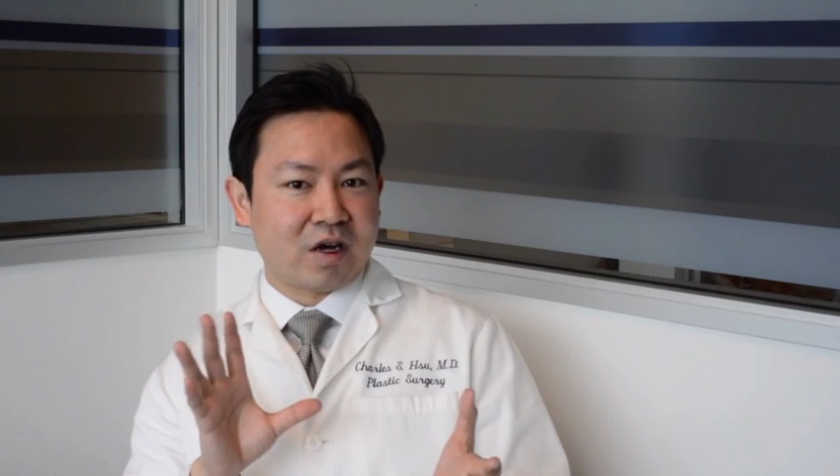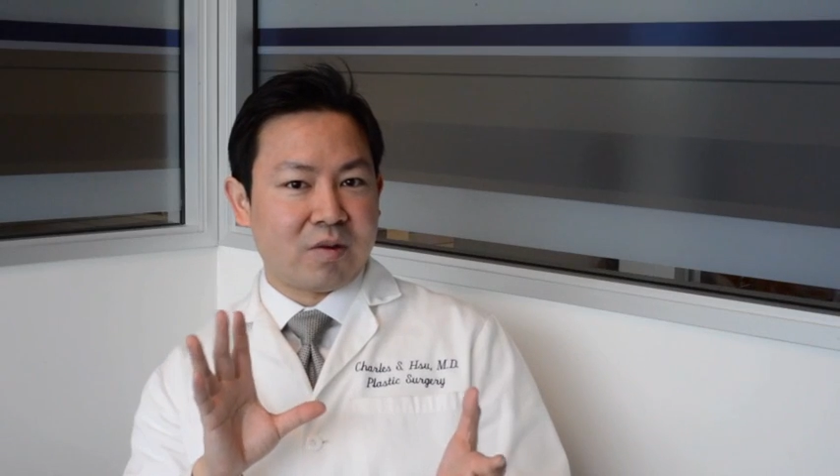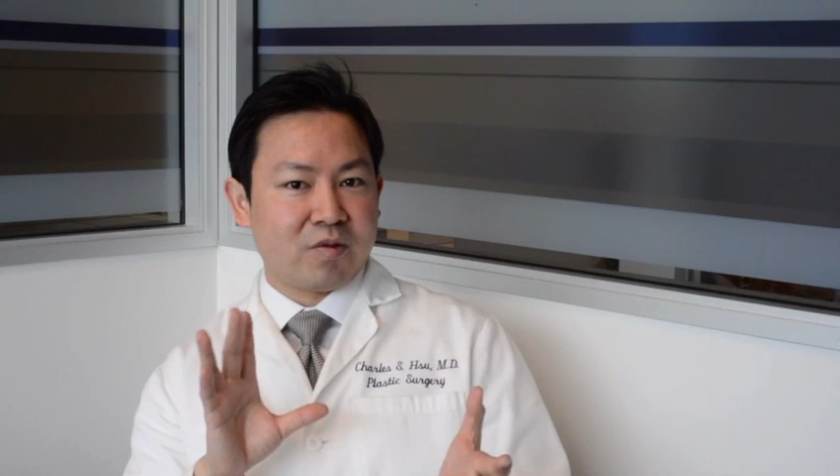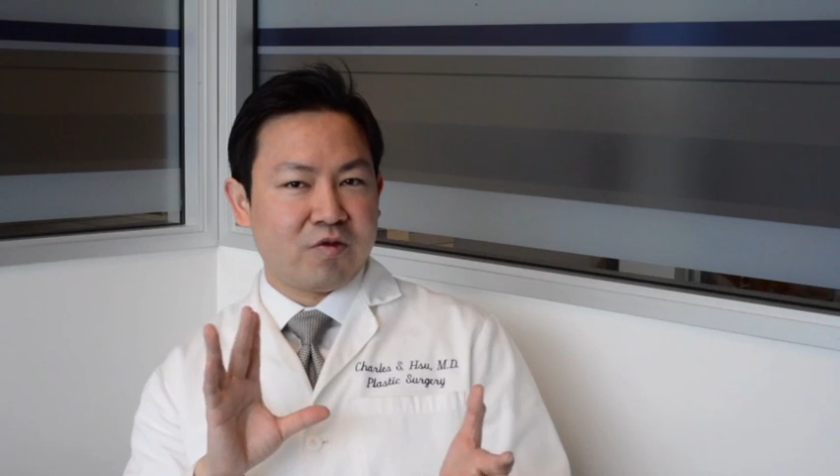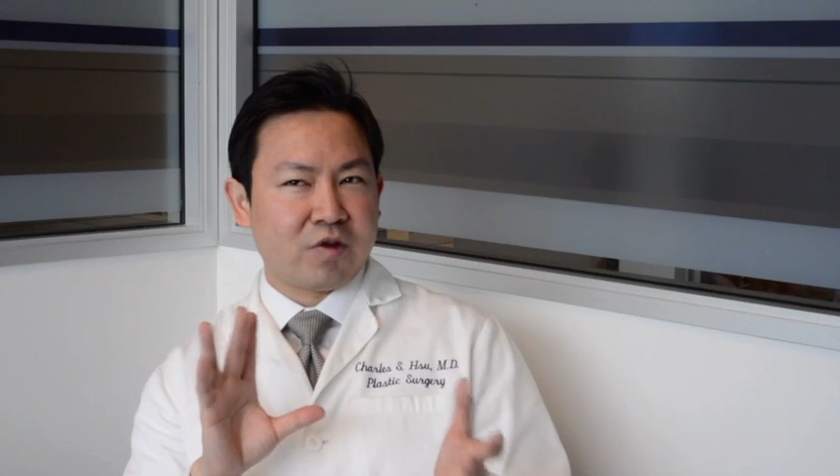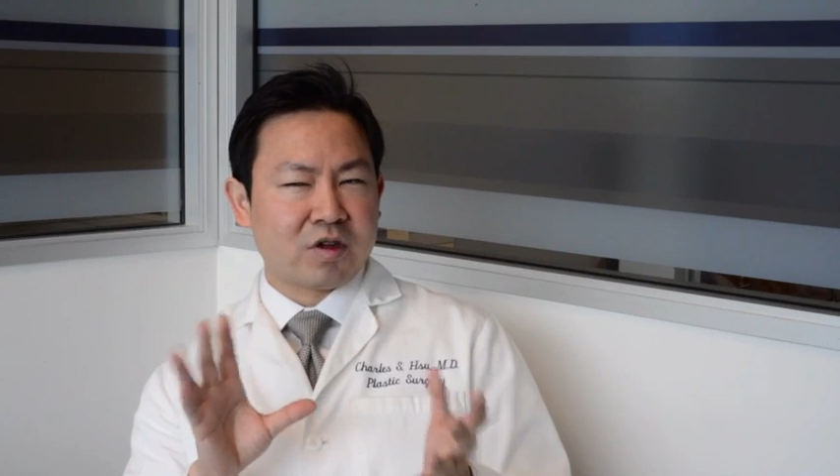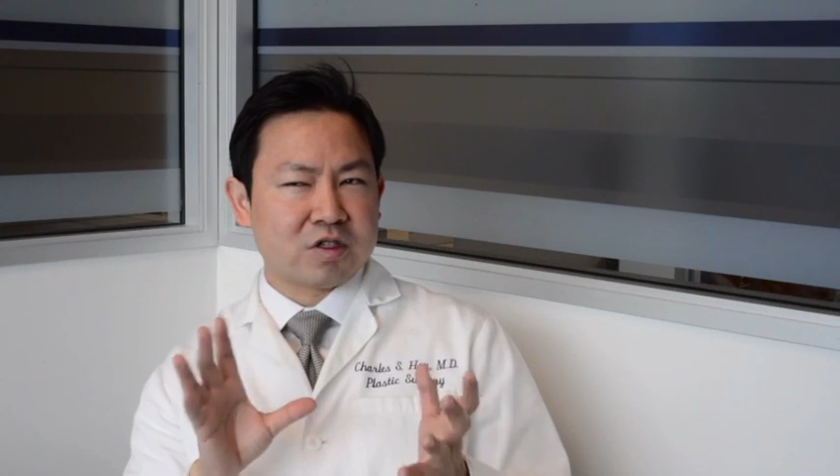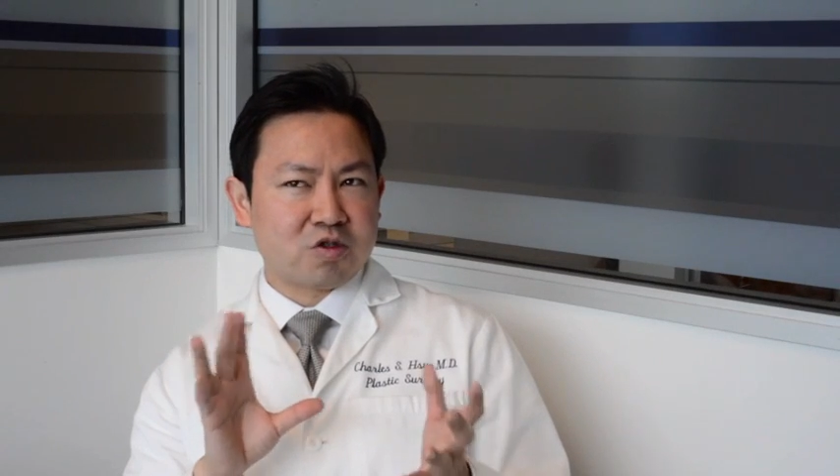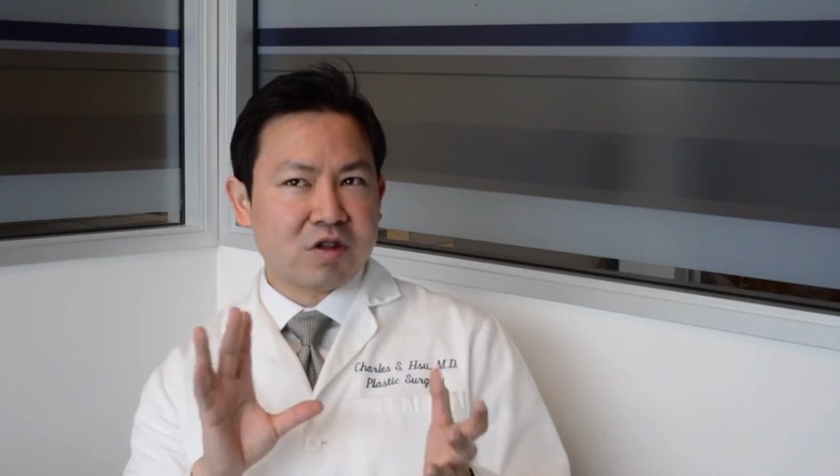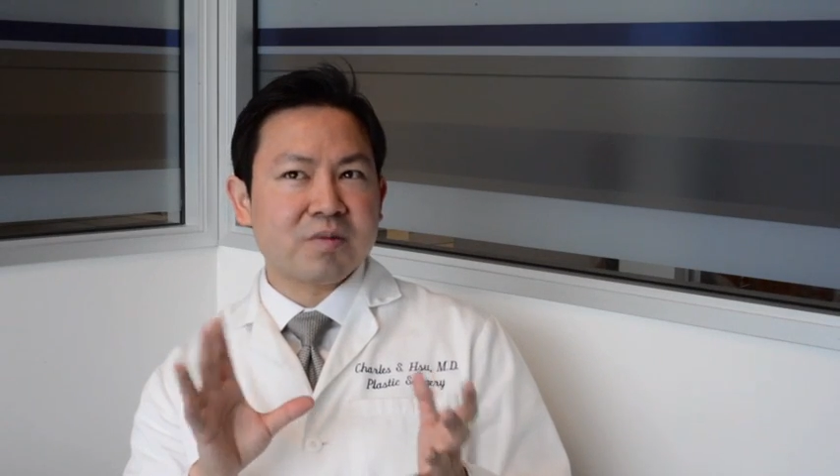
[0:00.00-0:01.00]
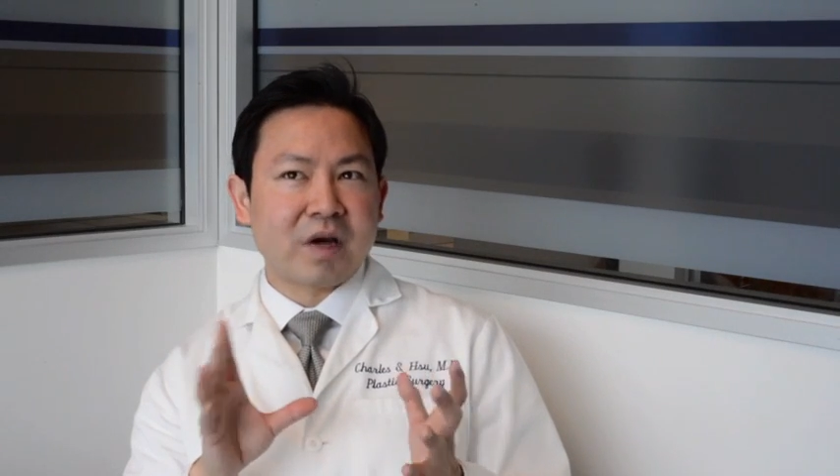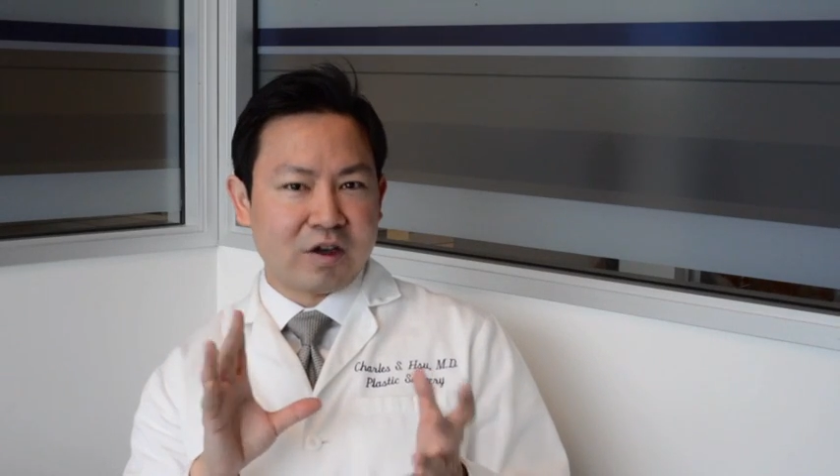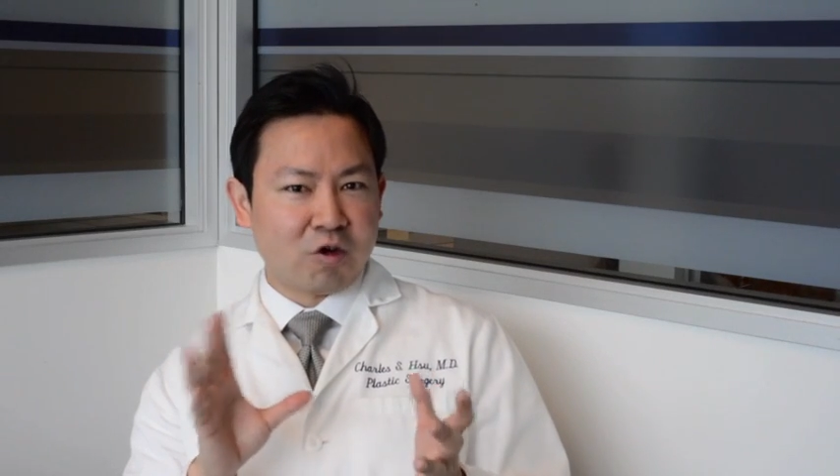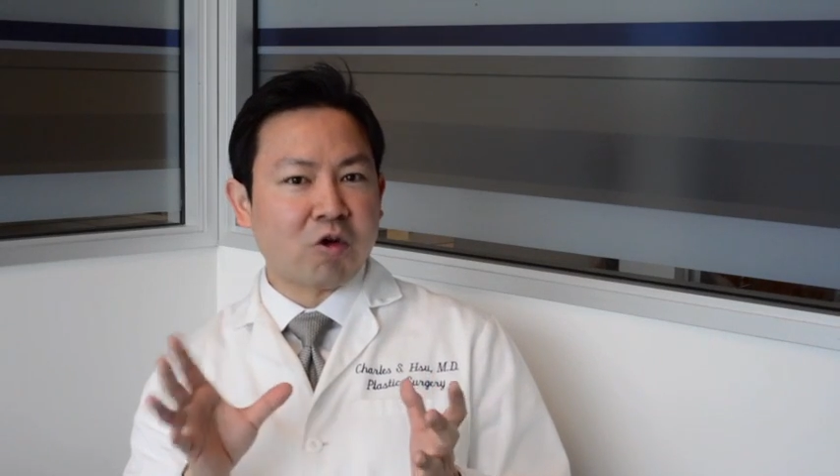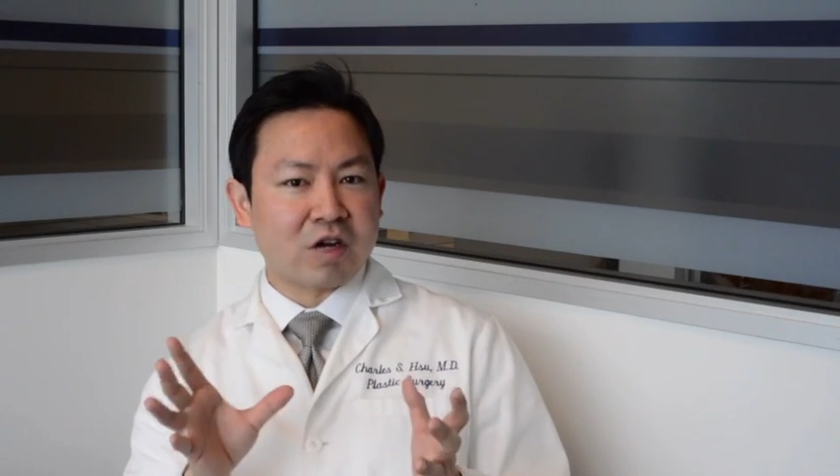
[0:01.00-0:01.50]
the
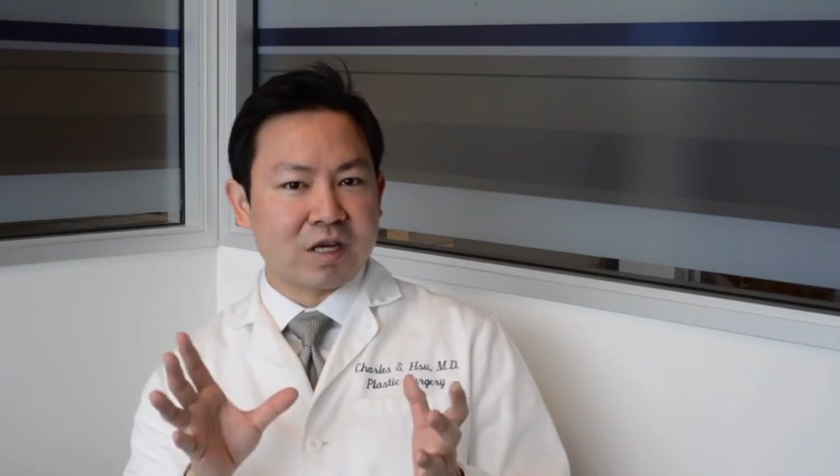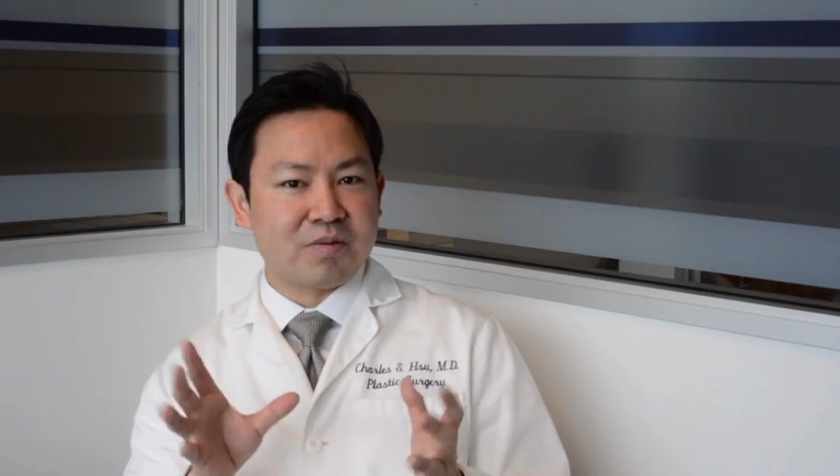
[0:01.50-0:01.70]
minority,